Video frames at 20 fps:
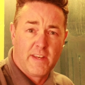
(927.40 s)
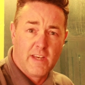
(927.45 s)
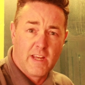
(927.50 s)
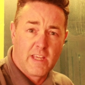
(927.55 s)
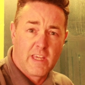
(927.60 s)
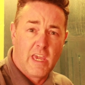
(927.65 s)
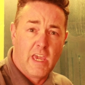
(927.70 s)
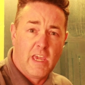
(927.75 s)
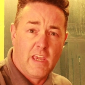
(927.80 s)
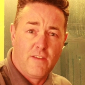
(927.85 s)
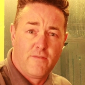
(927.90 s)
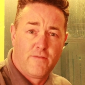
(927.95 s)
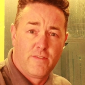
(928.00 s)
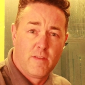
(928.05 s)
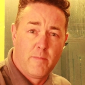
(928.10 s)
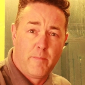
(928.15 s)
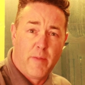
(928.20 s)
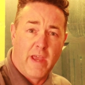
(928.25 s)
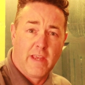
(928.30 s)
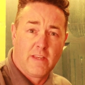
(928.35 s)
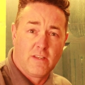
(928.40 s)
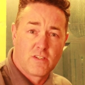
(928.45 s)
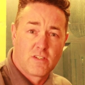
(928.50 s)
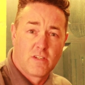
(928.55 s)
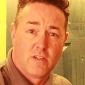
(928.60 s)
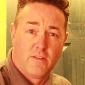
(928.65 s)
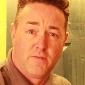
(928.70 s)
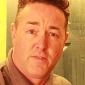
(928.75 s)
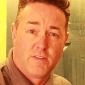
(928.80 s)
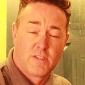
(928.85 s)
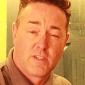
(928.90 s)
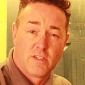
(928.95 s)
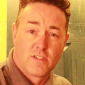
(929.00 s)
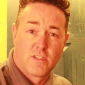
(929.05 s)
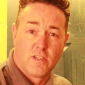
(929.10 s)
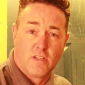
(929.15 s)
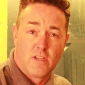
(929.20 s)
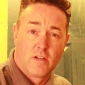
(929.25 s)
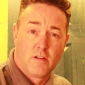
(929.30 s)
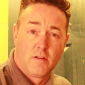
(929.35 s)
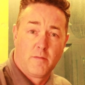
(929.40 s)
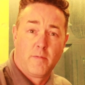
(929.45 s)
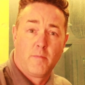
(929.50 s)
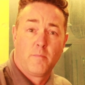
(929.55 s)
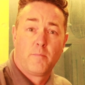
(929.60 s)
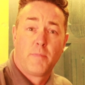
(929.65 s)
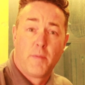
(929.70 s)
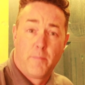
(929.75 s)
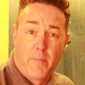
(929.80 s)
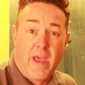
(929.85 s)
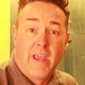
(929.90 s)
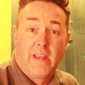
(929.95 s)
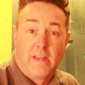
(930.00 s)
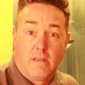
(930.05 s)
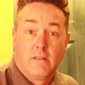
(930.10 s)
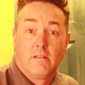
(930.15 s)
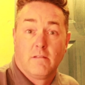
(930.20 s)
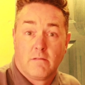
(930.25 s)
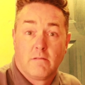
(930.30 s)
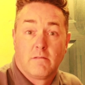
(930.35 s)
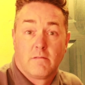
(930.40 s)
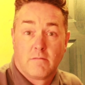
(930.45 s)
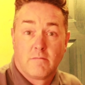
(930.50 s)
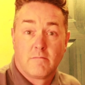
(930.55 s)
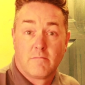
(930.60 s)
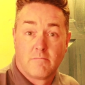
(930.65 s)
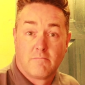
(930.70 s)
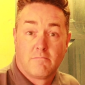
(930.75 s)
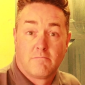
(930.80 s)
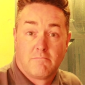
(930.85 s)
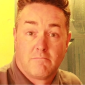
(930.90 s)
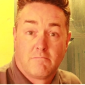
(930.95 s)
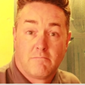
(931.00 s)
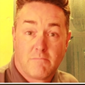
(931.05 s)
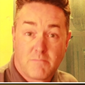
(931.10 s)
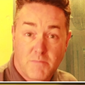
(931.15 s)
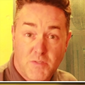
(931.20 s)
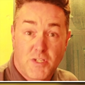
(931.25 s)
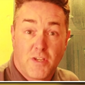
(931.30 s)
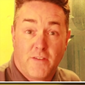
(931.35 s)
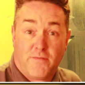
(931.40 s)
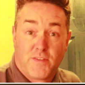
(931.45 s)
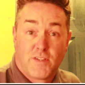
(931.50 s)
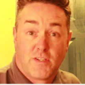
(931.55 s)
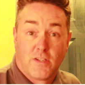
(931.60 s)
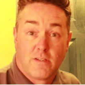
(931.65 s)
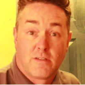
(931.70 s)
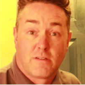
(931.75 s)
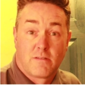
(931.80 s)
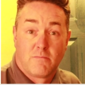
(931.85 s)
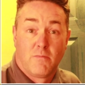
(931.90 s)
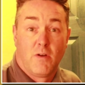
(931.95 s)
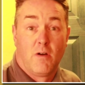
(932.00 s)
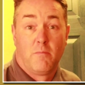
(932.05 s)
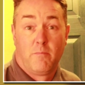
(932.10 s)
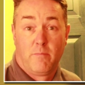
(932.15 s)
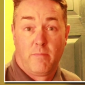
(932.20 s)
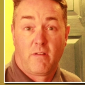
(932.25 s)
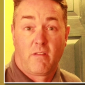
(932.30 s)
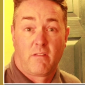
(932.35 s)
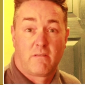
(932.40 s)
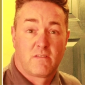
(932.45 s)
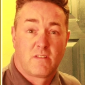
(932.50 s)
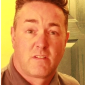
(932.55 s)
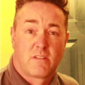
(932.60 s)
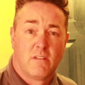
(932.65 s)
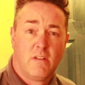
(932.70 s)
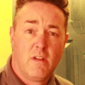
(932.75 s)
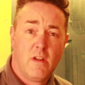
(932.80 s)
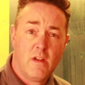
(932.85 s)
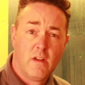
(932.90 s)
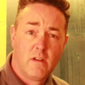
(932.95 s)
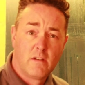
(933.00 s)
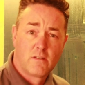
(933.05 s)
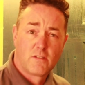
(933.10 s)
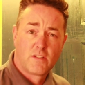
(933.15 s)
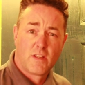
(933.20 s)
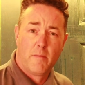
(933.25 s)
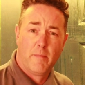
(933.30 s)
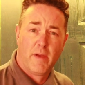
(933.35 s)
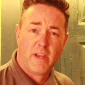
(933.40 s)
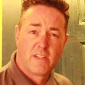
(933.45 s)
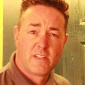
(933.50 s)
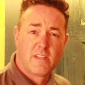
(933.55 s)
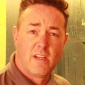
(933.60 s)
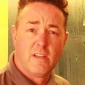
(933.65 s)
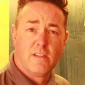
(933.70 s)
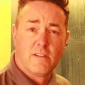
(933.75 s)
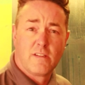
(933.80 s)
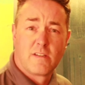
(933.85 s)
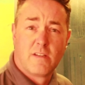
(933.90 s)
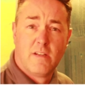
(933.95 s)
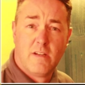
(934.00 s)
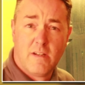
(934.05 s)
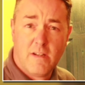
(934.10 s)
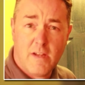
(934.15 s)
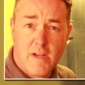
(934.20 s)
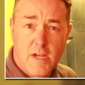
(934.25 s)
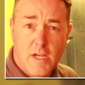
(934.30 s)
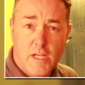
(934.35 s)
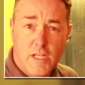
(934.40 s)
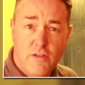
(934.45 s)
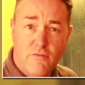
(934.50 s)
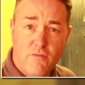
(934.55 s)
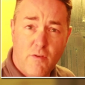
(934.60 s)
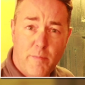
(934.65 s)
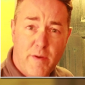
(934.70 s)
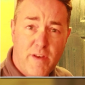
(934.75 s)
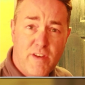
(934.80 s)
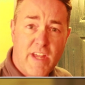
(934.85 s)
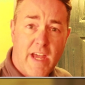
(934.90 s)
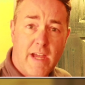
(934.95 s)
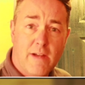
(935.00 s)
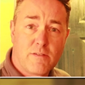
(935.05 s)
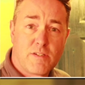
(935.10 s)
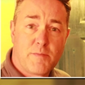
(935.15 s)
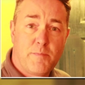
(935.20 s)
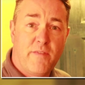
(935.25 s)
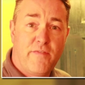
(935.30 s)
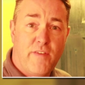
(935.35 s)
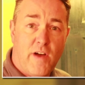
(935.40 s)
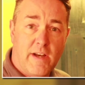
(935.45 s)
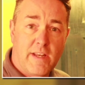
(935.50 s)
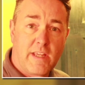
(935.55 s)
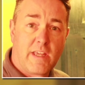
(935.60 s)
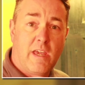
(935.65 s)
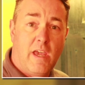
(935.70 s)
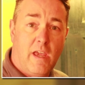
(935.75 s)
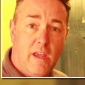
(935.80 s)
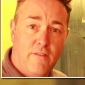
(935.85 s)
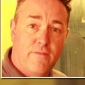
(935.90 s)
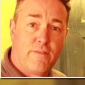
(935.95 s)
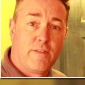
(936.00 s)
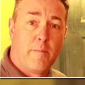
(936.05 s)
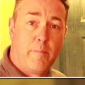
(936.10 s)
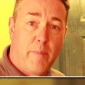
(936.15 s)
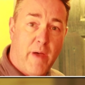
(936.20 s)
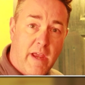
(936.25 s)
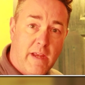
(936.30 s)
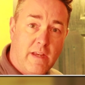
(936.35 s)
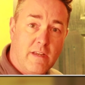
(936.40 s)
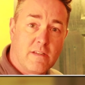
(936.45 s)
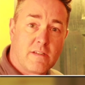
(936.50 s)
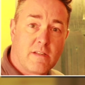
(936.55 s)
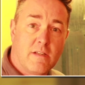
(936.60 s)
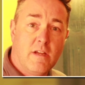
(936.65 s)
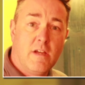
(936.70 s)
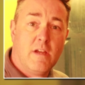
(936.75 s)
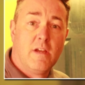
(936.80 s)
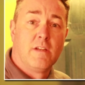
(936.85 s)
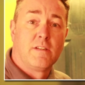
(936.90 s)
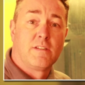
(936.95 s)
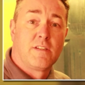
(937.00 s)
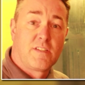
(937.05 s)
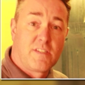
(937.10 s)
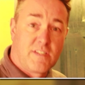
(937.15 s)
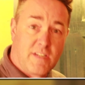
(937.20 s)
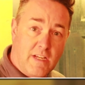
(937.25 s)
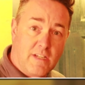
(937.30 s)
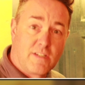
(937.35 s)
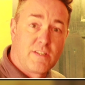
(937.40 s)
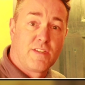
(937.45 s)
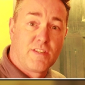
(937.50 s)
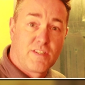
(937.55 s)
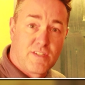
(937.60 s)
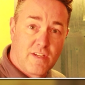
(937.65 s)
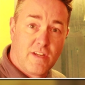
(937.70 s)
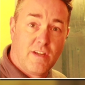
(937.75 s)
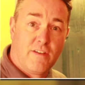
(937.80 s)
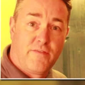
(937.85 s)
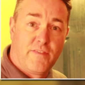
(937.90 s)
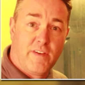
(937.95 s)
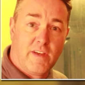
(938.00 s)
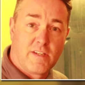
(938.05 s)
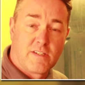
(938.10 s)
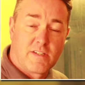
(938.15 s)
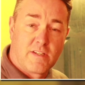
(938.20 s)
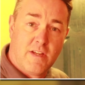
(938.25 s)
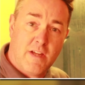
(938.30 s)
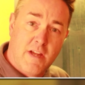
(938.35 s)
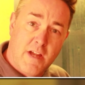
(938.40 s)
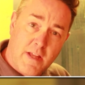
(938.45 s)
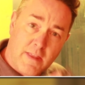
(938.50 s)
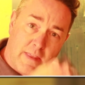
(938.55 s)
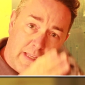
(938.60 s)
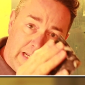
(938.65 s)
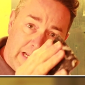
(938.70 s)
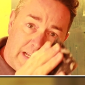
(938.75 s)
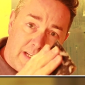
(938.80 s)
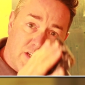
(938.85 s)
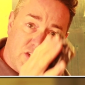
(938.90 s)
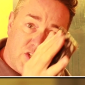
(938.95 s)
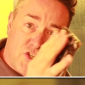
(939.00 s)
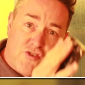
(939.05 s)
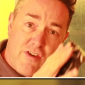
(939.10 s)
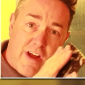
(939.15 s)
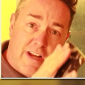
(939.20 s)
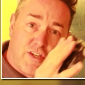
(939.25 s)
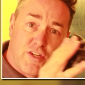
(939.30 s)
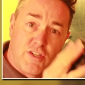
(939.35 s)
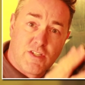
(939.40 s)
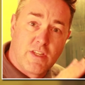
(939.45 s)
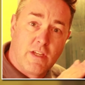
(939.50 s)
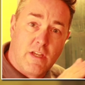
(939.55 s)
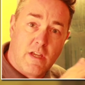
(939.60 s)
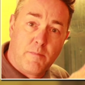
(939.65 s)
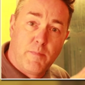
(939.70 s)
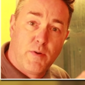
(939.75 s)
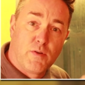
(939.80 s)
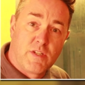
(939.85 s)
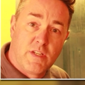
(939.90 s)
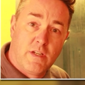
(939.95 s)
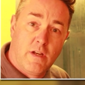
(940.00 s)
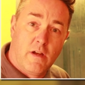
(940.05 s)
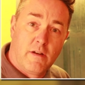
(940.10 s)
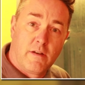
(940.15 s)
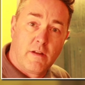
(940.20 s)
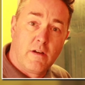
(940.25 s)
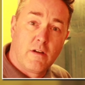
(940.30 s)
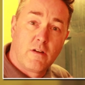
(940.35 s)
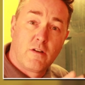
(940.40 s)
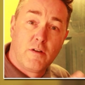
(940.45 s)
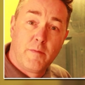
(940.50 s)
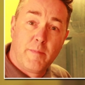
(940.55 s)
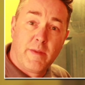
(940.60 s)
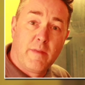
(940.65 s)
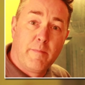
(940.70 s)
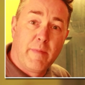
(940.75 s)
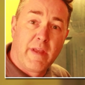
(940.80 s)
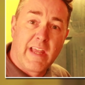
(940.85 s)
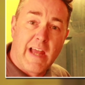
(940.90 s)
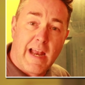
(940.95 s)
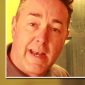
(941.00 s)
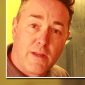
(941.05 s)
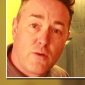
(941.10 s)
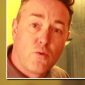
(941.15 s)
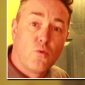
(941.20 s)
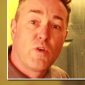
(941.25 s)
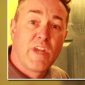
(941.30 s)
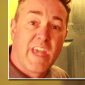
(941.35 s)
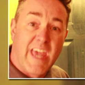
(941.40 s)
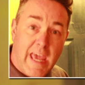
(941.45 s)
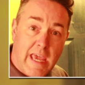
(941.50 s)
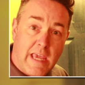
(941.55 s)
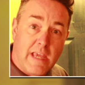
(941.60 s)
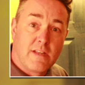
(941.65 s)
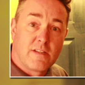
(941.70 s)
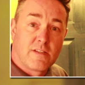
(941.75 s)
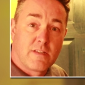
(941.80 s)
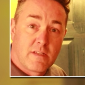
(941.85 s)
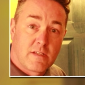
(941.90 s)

a key for the paint surfaces that you're going to, the paint surfaces, well, does that make sense? You're rubbing down to provide a key for the paint to stick to the surface. The little scratches that you're putting on are going to be the mechanical key to the